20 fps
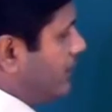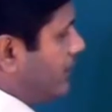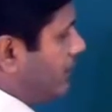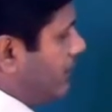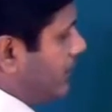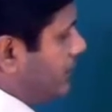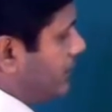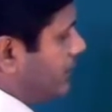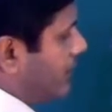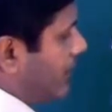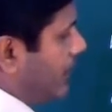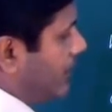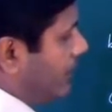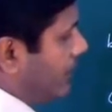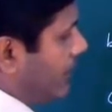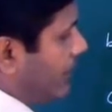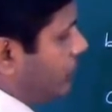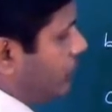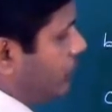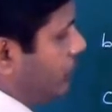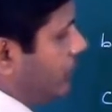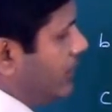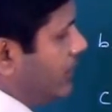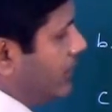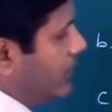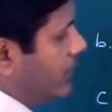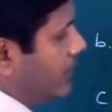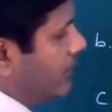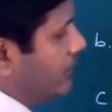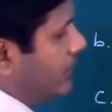multiply by
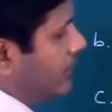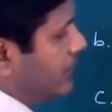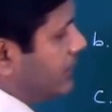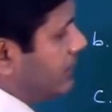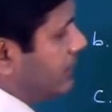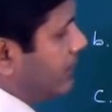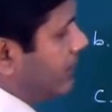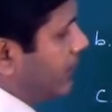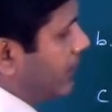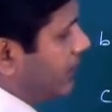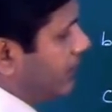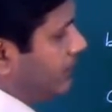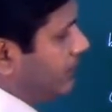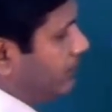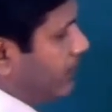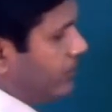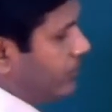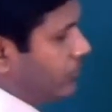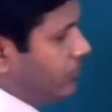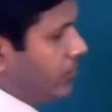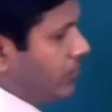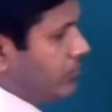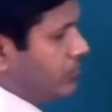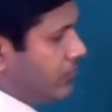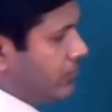3, multiply by 3. So